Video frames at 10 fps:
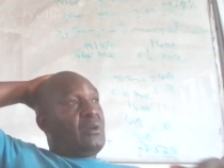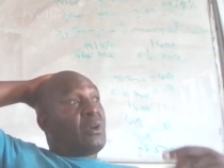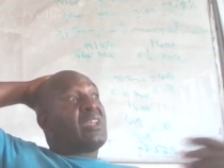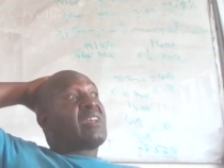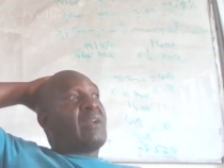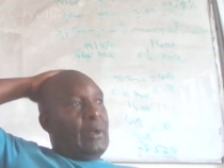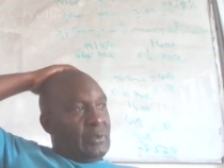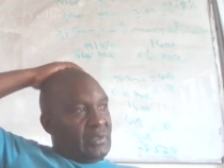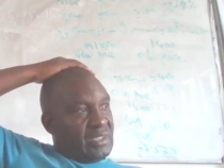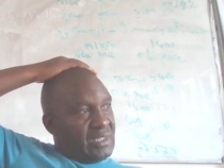Or a
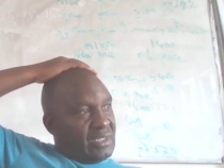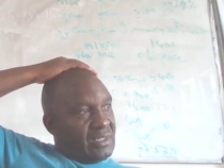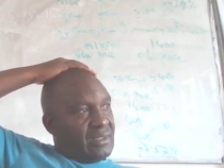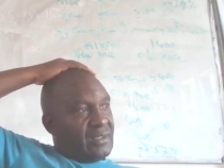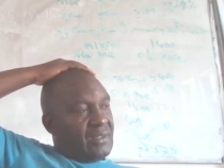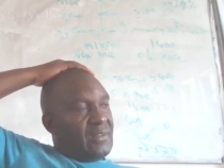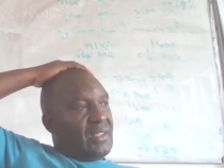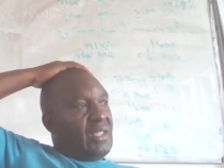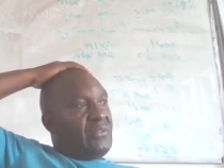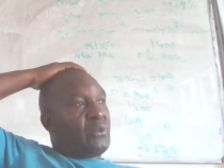round.
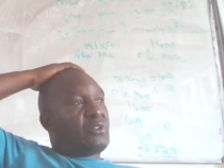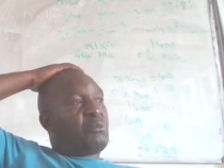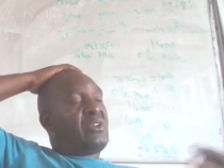If you want to